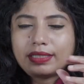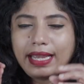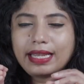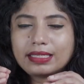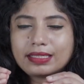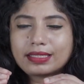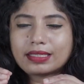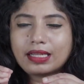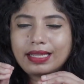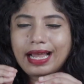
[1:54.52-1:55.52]
things
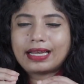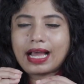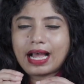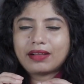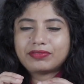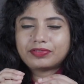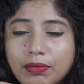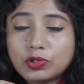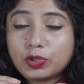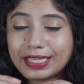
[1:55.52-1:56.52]
that have
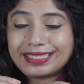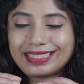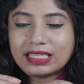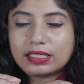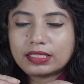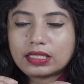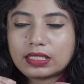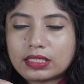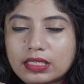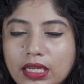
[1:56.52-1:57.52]
come to
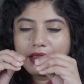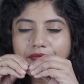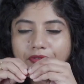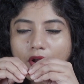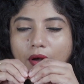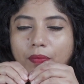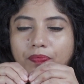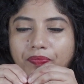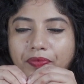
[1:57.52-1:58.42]
existence came from